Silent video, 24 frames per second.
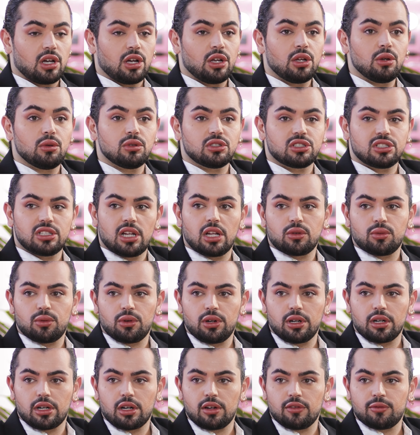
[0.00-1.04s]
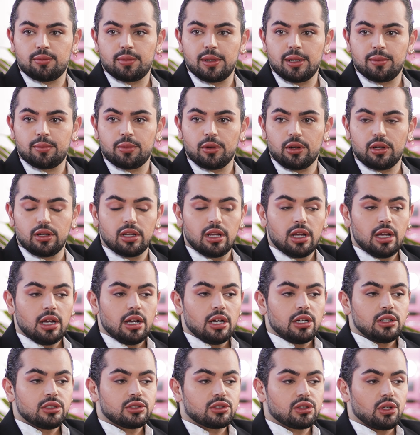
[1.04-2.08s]
to a huge network of people.
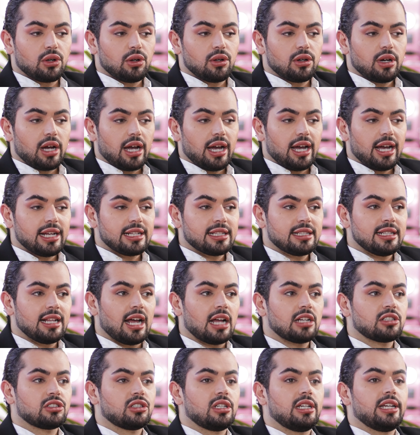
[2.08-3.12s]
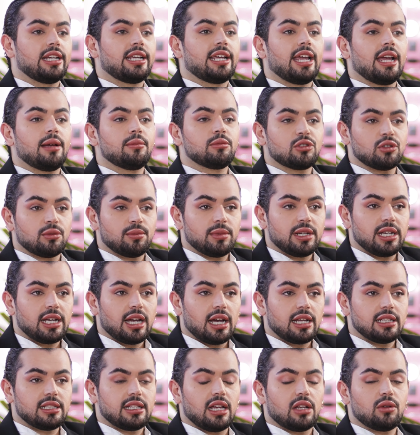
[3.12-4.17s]
So it naturally came to me.
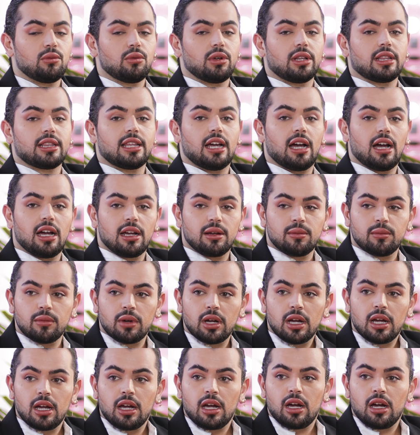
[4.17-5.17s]
And then with time,